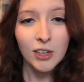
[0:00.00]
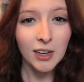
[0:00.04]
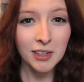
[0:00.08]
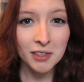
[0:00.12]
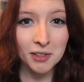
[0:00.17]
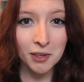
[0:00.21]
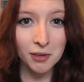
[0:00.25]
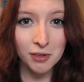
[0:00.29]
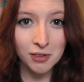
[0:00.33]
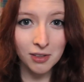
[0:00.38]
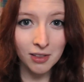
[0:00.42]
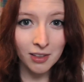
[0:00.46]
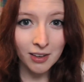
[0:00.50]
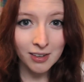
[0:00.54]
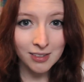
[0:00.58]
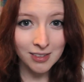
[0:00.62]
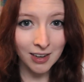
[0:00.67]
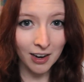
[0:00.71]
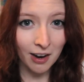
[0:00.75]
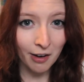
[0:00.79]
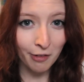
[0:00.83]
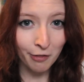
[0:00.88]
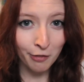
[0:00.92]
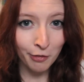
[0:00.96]
So yes, those are the things
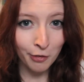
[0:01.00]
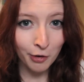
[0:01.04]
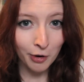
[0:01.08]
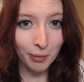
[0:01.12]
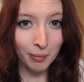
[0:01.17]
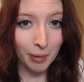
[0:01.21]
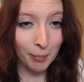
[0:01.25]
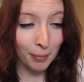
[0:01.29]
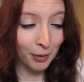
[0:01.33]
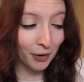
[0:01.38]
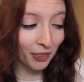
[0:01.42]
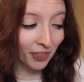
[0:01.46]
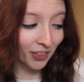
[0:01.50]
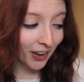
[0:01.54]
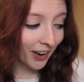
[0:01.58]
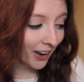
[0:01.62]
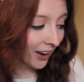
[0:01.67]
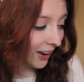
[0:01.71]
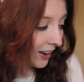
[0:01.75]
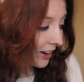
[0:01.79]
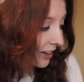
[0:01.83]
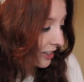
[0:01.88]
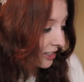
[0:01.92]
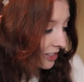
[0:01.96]
I got for my
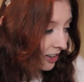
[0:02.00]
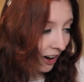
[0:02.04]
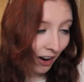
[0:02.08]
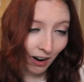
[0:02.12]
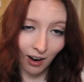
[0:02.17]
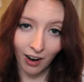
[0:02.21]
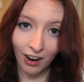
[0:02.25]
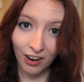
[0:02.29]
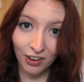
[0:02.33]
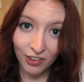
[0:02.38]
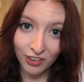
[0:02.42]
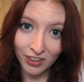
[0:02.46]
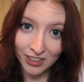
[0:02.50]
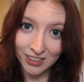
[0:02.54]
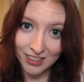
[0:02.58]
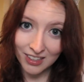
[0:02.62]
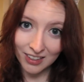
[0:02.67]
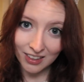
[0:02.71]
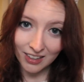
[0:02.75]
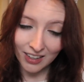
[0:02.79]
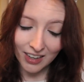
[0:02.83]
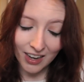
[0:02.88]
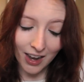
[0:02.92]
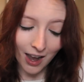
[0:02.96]
birthday and at Zara
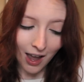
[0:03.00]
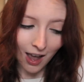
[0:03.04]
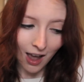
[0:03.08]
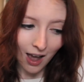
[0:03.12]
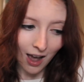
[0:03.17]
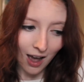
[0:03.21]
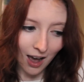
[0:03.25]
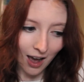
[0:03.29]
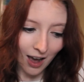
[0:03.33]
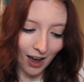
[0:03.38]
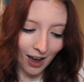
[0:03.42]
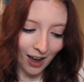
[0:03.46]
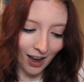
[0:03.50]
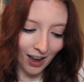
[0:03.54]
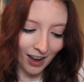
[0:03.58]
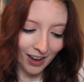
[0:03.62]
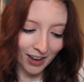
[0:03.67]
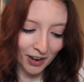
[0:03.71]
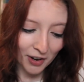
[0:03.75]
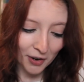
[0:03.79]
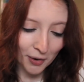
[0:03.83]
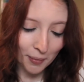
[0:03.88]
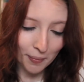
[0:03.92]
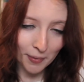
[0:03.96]
recently.
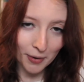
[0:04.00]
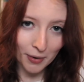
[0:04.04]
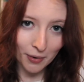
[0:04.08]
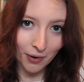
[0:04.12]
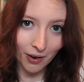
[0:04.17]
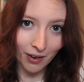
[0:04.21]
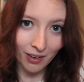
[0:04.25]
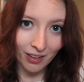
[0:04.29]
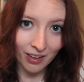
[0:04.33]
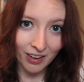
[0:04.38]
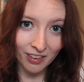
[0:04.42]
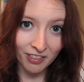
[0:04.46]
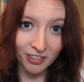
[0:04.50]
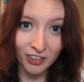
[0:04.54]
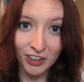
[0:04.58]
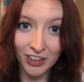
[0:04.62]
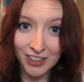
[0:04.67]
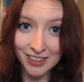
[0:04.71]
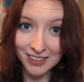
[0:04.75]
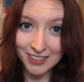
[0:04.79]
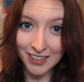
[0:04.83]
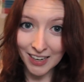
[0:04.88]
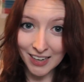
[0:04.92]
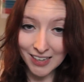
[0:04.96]
I hope you all have
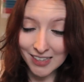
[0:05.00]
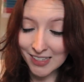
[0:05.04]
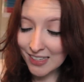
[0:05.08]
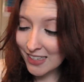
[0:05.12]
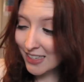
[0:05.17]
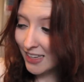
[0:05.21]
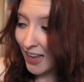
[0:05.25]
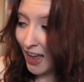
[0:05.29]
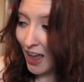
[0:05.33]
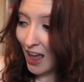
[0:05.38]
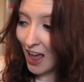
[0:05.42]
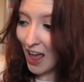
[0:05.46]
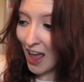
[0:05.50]
great days.